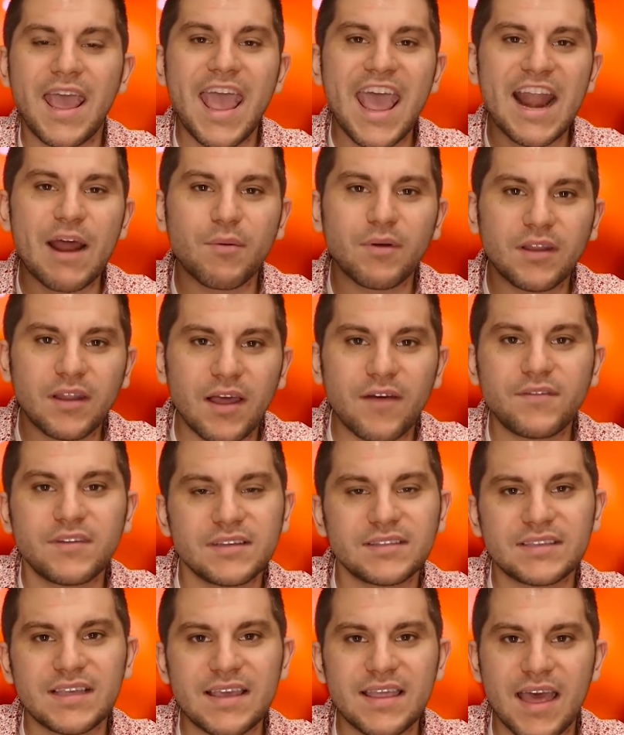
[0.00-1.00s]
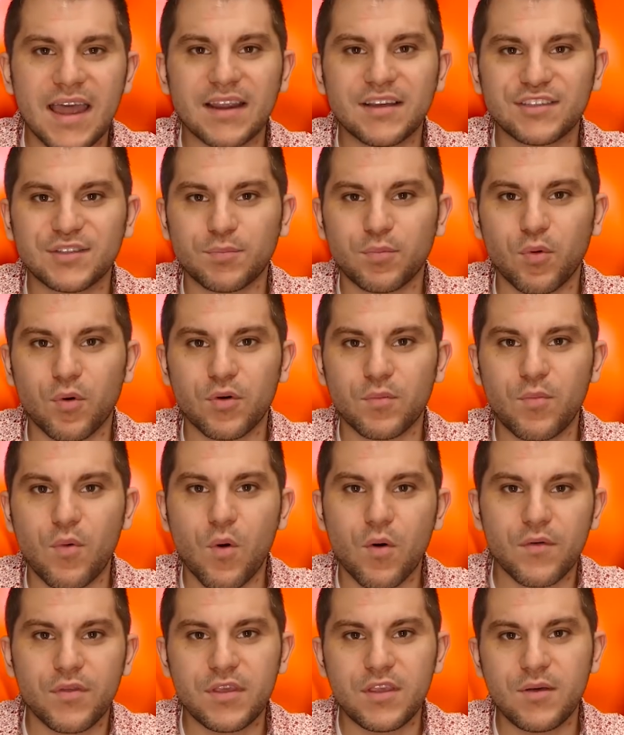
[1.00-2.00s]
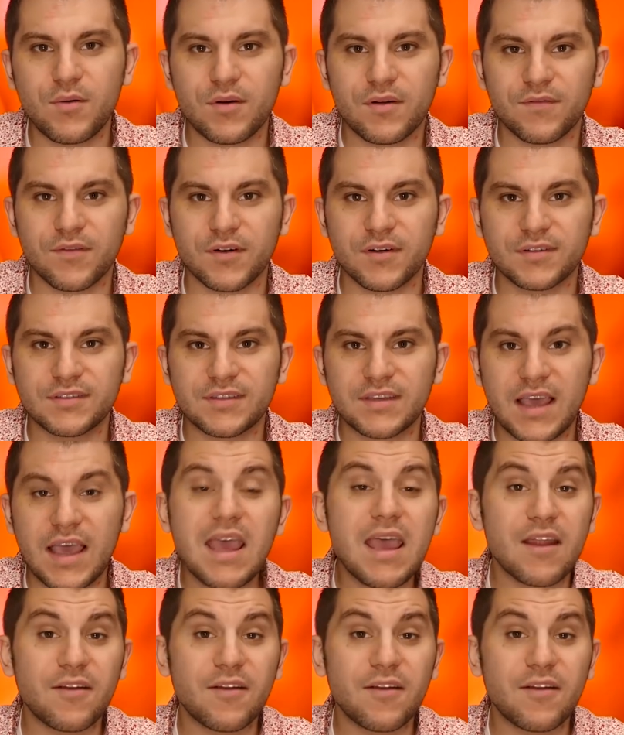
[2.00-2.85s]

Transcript: and I would love to see that explored more in the universe.